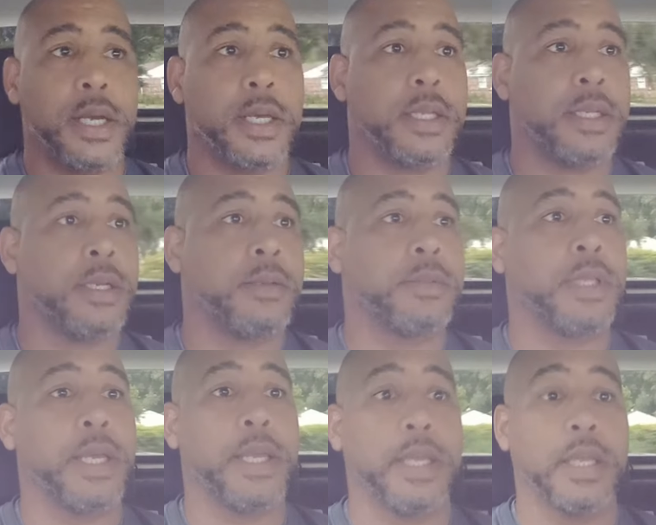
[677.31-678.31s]
And I'm
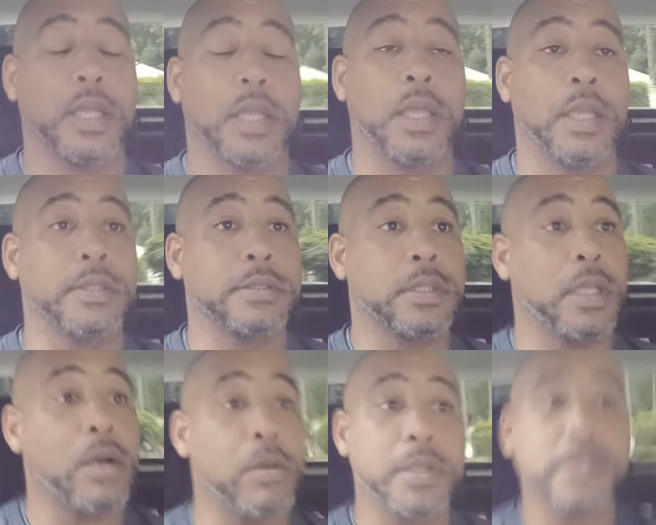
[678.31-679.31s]
like, as
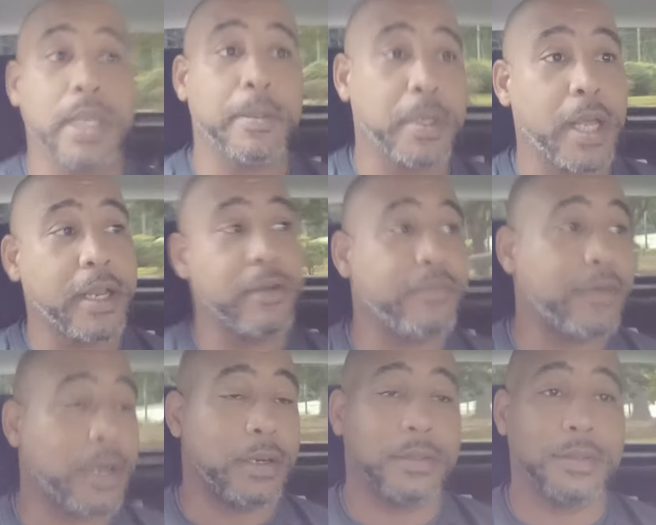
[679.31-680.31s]
long as I'm not at
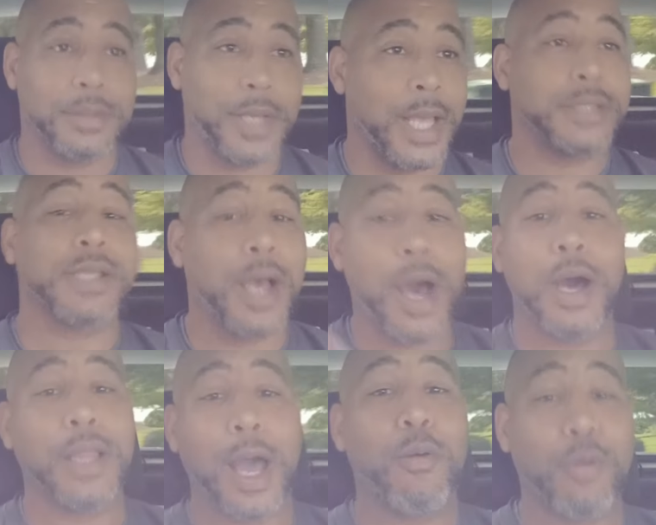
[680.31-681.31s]
fault, that's
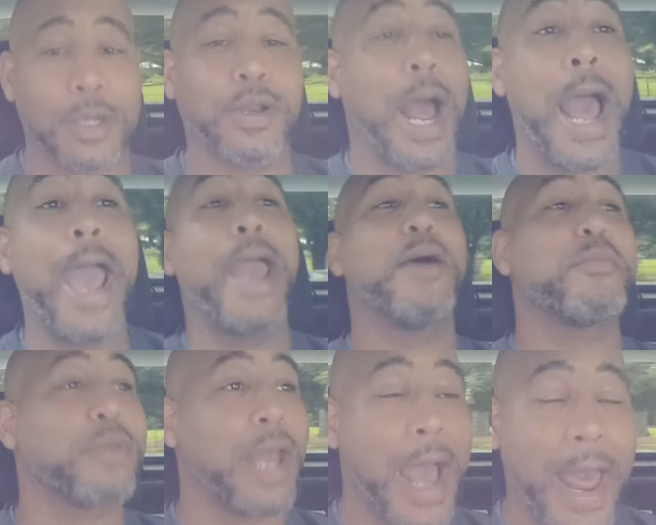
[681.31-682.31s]
all I want to know. I
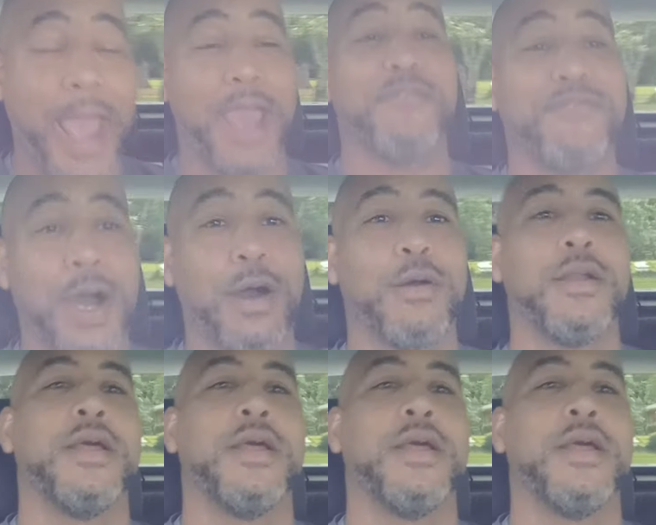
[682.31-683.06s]
am not at fault.